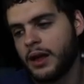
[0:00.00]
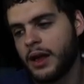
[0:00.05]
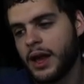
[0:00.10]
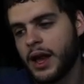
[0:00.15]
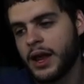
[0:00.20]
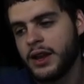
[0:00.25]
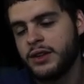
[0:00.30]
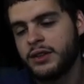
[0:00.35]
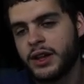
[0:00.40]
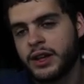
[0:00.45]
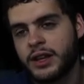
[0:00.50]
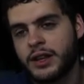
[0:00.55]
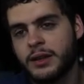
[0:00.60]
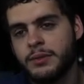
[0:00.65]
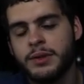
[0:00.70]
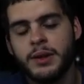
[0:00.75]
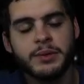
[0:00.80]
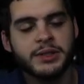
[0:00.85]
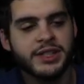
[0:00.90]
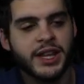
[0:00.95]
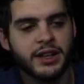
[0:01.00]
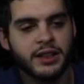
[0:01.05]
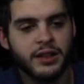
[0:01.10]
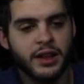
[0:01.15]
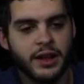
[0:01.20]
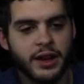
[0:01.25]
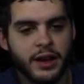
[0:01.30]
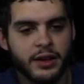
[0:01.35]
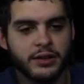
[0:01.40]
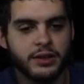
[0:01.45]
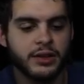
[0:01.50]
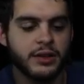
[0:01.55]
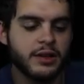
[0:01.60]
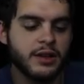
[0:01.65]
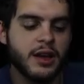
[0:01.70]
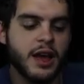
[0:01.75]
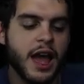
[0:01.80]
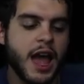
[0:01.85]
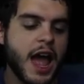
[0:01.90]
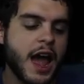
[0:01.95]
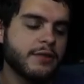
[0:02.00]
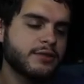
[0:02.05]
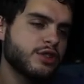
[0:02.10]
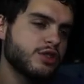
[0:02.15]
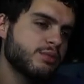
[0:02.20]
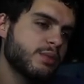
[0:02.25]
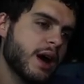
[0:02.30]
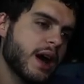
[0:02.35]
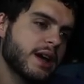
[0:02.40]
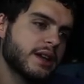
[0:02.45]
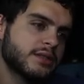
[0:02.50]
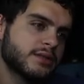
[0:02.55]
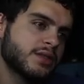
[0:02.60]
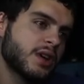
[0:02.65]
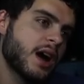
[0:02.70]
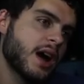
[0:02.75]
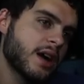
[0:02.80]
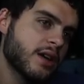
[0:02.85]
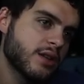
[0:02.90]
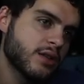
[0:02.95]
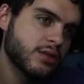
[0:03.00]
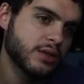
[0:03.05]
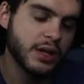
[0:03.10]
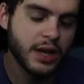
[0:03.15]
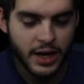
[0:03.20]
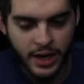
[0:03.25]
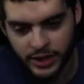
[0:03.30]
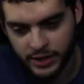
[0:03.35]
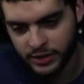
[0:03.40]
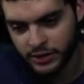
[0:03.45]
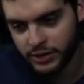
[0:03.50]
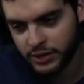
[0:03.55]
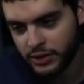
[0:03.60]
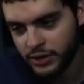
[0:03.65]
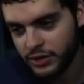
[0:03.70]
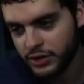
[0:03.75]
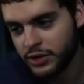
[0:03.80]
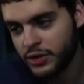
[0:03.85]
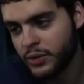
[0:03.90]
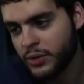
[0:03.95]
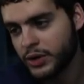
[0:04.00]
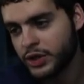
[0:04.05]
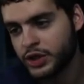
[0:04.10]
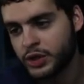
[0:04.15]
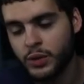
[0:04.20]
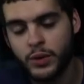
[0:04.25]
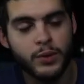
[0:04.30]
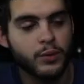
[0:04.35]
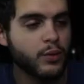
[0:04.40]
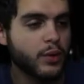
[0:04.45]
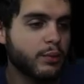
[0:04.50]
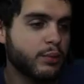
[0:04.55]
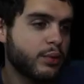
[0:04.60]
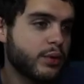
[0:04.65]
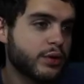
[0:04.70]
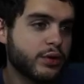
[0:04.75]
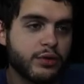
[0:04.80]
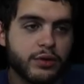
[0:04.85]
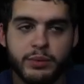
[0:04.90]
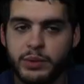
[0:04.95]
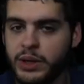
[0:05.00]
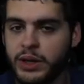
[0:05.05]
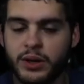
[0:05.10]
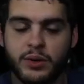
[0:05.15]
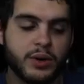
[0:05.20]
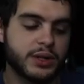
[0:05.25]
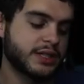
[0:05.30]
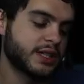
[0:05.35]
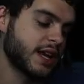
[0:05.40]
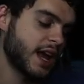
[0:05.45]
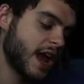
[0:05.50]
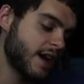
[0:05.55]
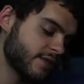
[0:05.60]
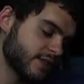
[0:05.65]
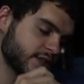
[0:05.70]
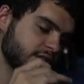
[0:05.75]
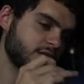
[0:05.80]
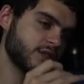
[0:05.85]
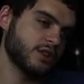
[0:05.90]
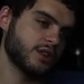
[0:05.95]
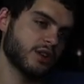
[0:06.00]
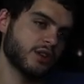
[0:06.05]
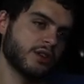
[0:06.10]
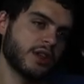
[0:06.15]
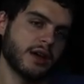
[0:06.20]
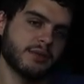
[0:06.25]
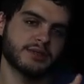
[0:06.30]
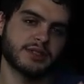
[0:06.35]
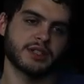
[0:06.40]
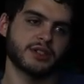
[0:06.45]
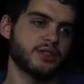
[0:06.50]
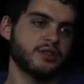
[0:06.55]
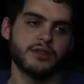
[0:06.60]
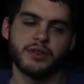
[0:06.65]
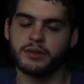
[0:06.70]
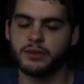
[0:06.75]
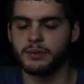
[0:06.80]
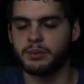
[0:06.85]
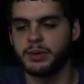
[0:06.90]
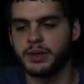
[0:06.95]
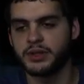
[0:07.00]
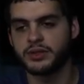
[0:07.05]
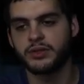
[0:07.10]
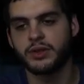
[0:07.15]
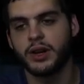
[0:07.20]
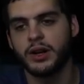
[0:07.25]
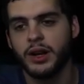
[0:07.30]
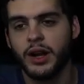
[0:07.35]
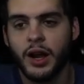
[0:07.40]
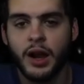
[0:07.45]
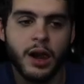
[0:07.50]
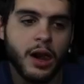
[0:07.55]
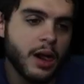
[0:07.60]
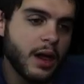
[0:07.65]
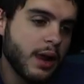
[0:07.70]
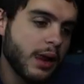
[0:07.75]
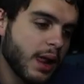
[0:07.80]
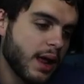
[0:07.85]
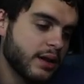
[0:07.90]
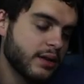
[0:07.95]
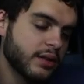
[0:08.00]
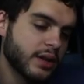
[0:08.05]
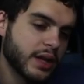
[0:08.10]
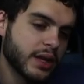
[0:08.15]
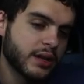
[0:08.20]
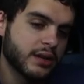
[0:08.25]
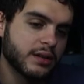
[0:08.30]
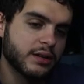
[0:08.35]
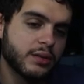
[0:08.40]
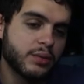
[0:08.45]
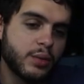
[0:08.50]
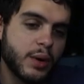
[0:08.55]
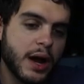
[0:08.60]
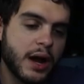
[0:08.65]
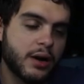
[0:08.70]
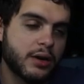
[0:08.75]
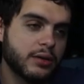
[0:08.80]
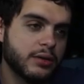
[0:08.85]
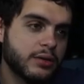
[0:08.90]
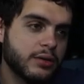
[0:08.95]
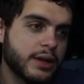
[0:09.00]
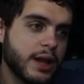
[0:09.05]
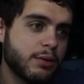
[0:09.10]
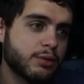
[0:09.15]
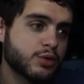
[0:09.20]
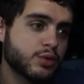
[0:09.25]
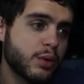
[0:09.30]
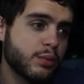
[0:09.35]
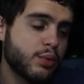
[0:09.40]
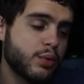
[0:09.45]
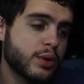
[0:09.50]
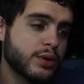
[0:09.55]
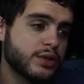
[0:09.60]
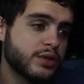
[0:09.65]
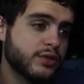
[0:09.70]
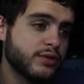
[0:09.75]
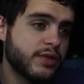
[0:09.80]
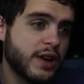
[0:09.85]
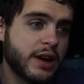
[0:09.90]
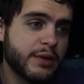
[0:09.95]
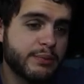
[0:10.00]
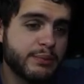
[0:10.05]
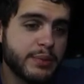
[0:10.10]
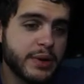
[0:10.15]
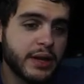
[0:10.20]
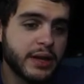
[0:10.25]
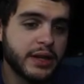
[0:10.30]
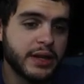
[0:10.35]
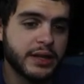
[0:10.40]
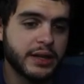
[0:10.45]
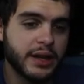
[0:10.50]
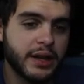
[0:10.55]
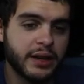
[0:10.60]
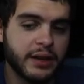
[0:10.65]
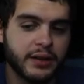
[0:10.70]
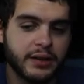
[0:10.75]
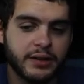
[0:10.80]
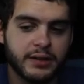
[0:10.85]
and you're like, let me, let me stack the line out. After you buy an entire O line, you are short 1.3 million coins. Like every single good O line was like 250 piece, right? And you're like, wow, that was 1.25 million like